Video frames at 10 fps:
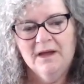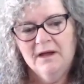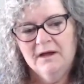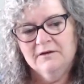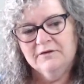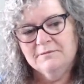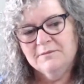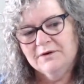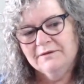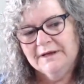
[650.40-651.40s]
from
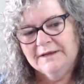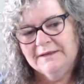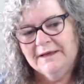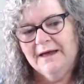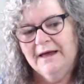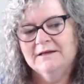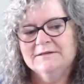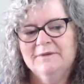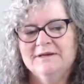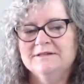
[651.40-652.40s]
moving in that heart
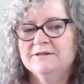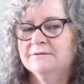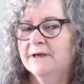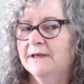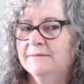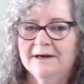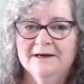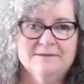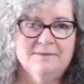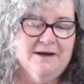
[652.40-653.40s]
space, still keep the
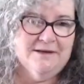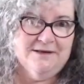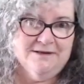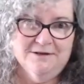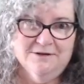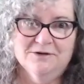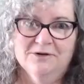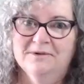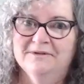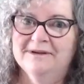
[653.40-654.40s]
heart space as the
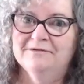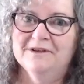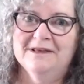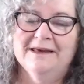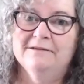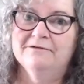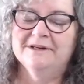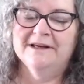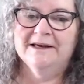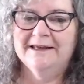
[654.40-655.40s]
top of everything every
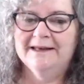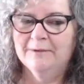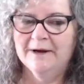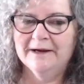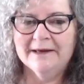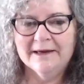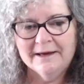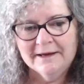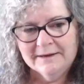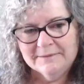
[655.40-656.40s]
day anyway.
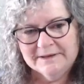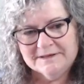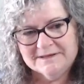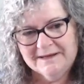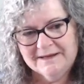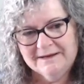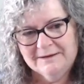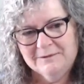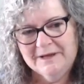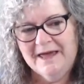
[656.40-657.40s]
But
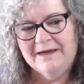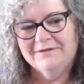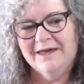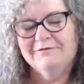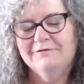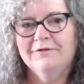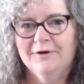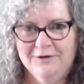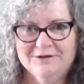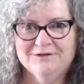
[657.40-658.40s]
we have that
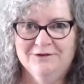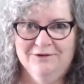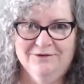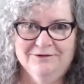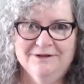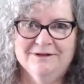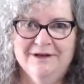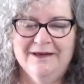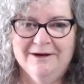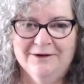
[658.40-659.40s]
focus on
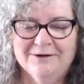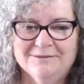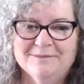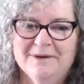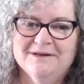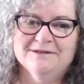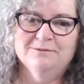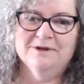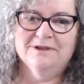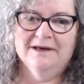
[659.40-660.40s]
our home space
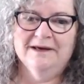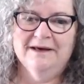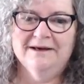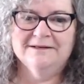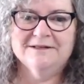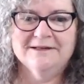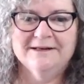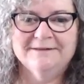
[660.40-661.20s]
with the heart today.